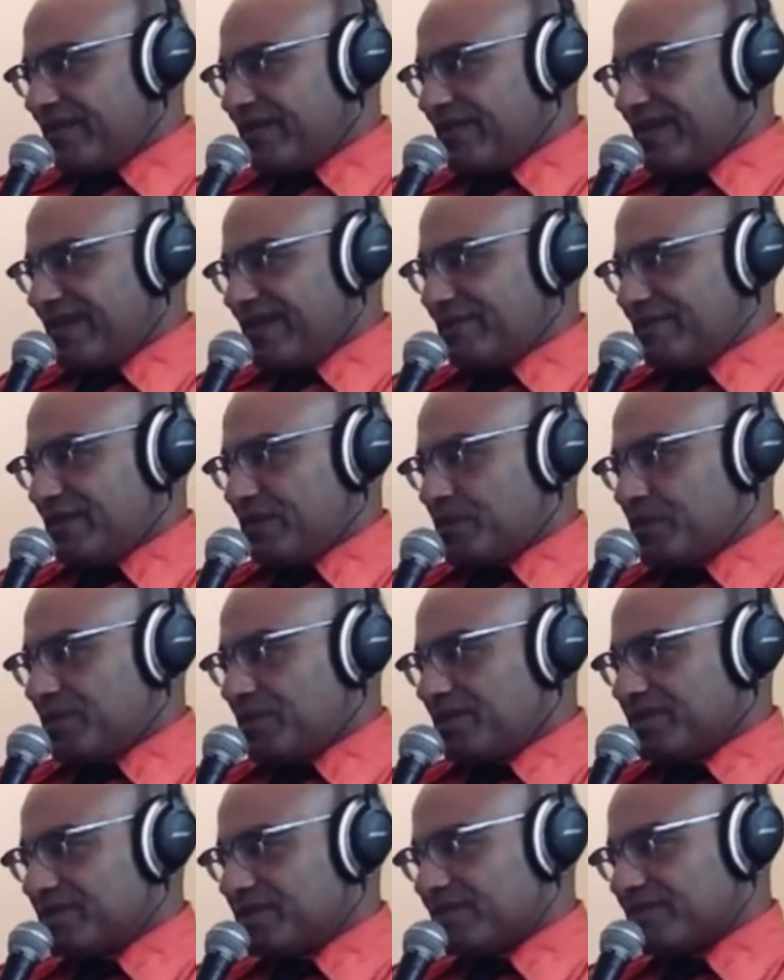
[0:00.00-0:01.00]
That finished
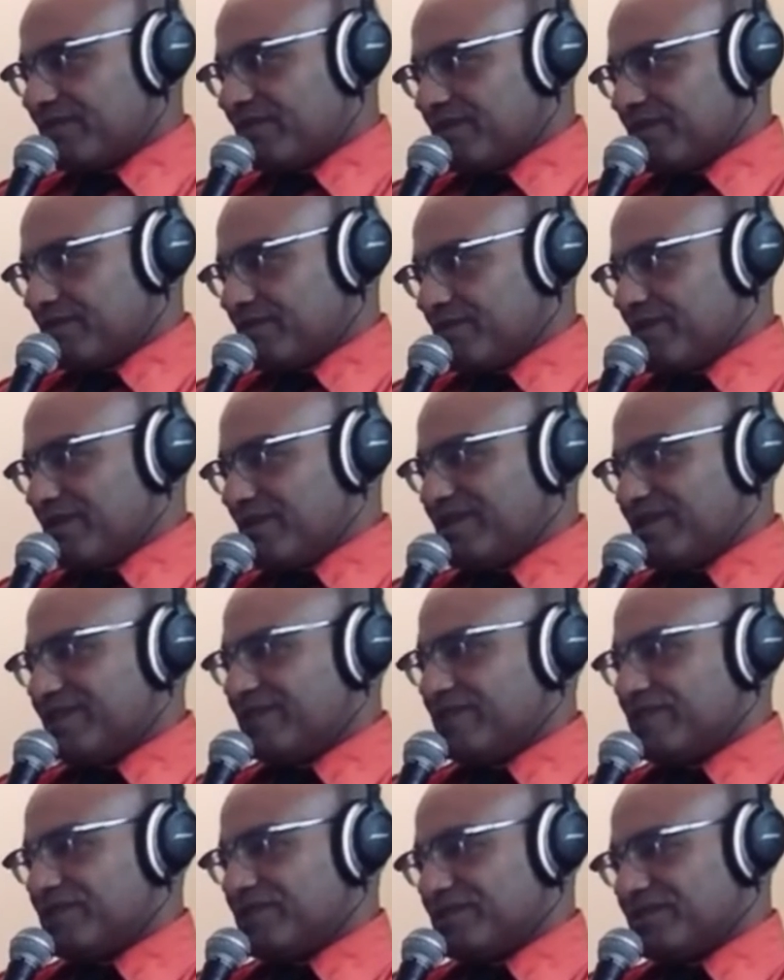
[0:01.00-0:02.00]
things as far as the
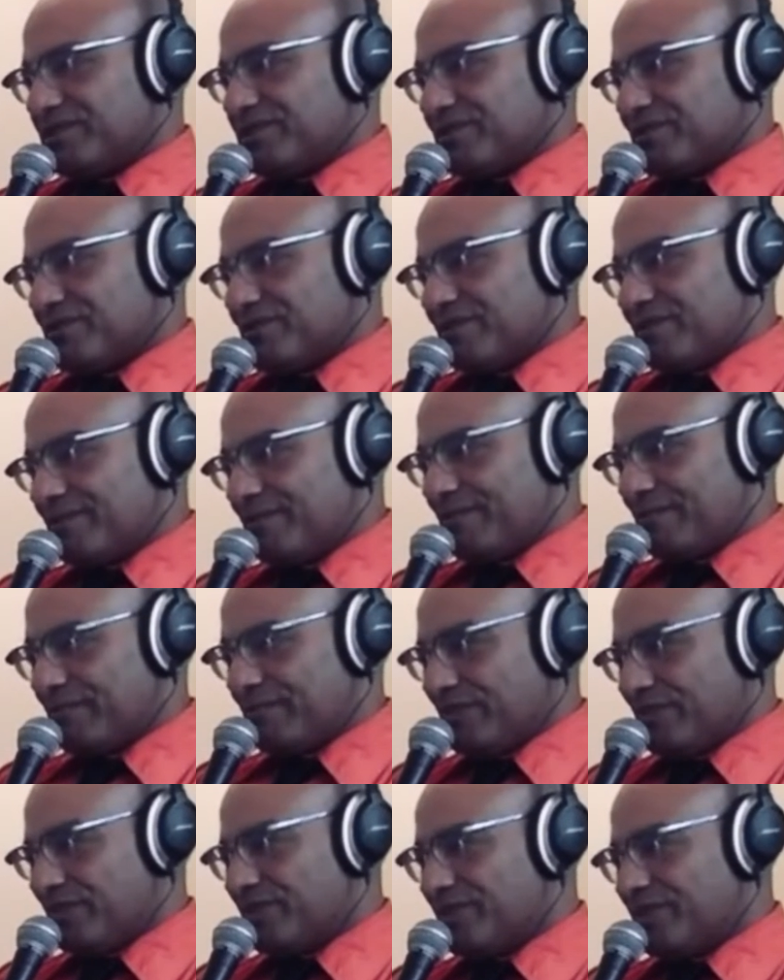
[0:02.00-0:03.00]
bartender was concerned, but
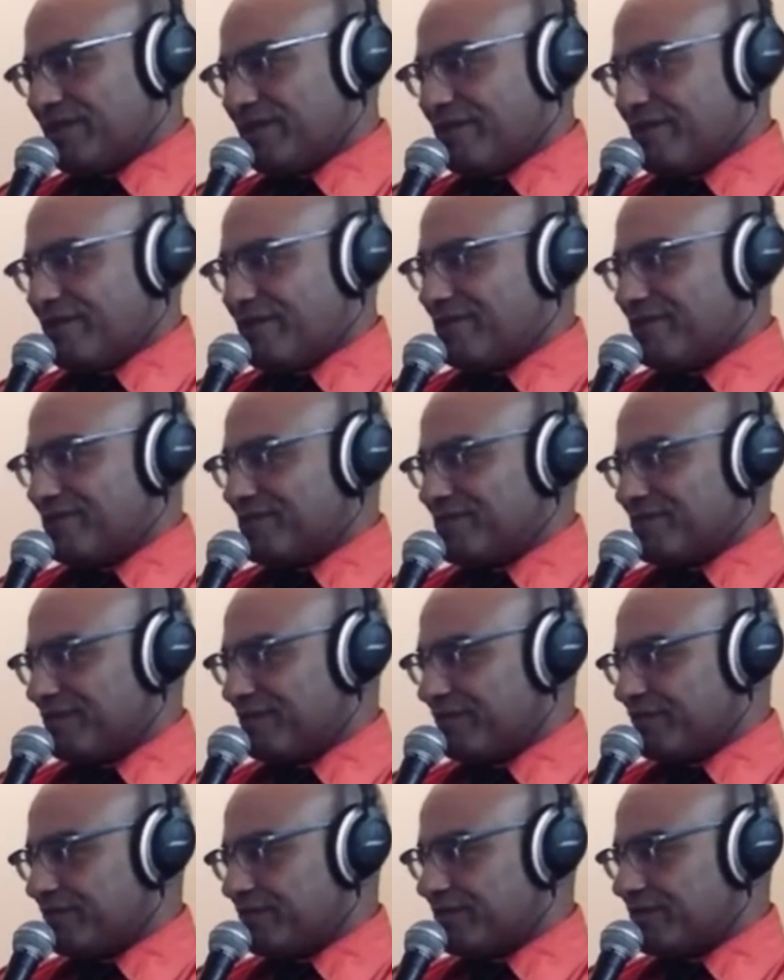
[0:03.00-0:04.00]
Luke now found
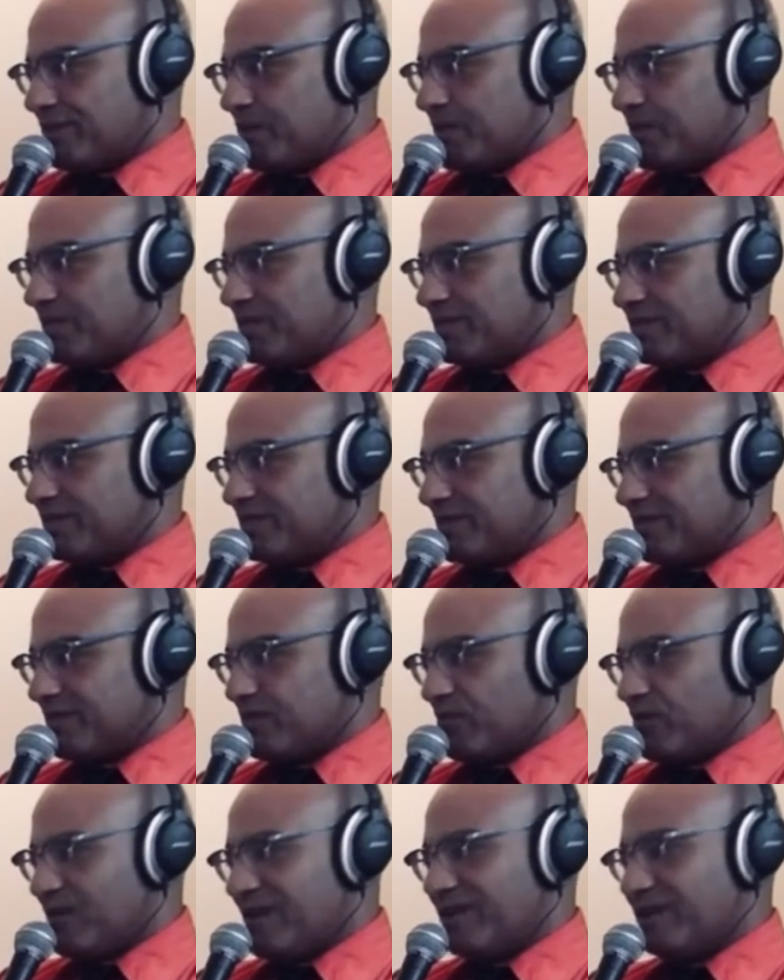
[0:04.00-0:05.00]
himself the subject of
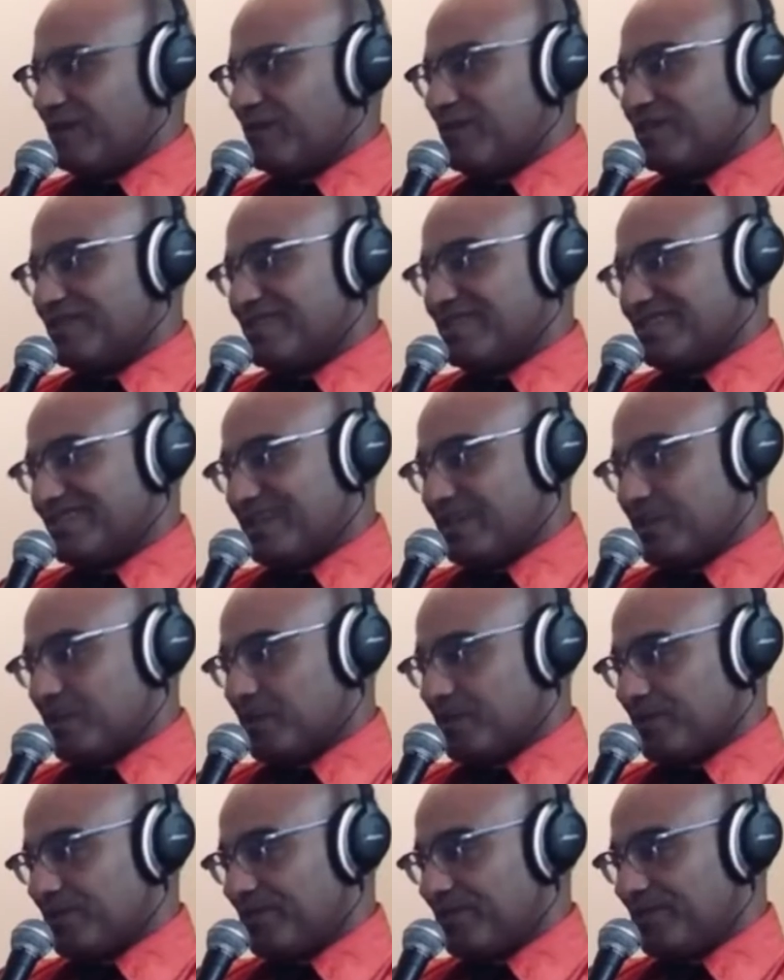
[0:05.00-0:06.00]
some unwanted
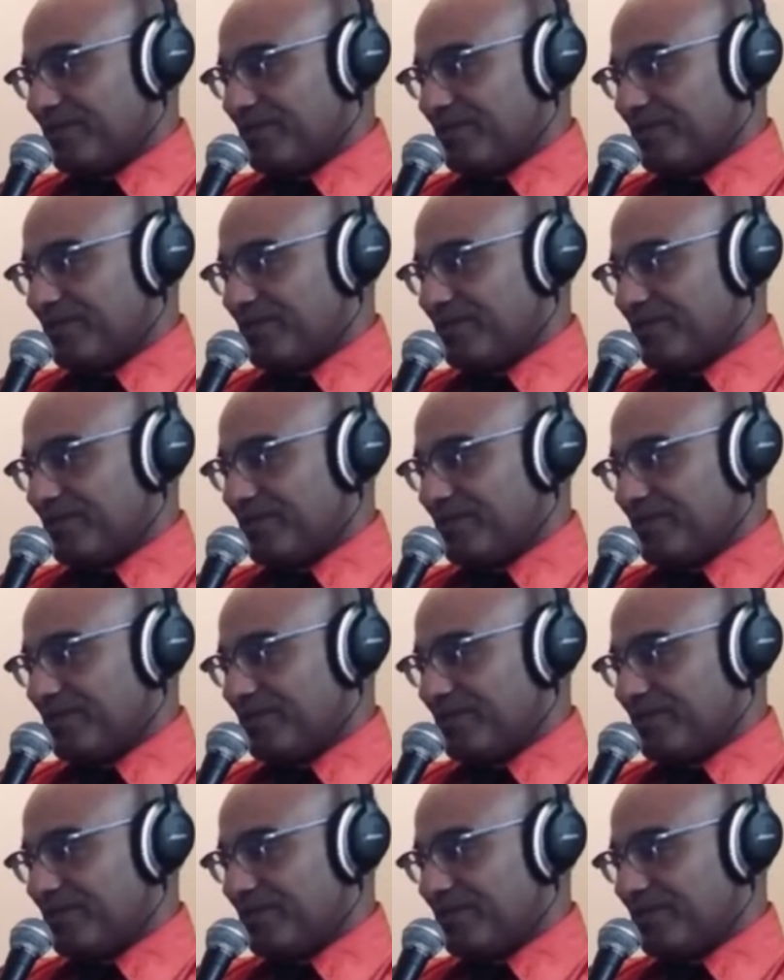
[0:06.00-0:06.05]
attention.